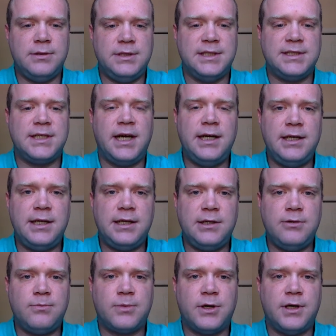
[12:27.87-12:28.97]
designing
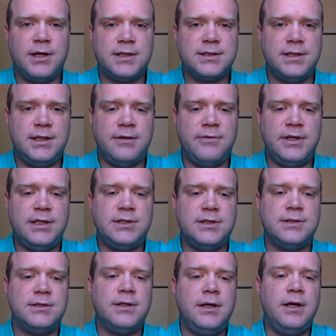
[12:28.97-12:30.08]
new products and
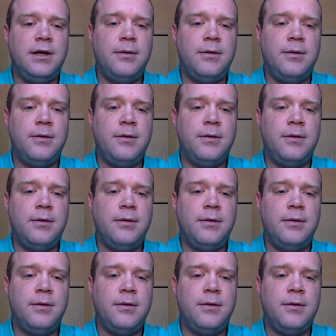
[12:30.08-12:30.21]
innovations,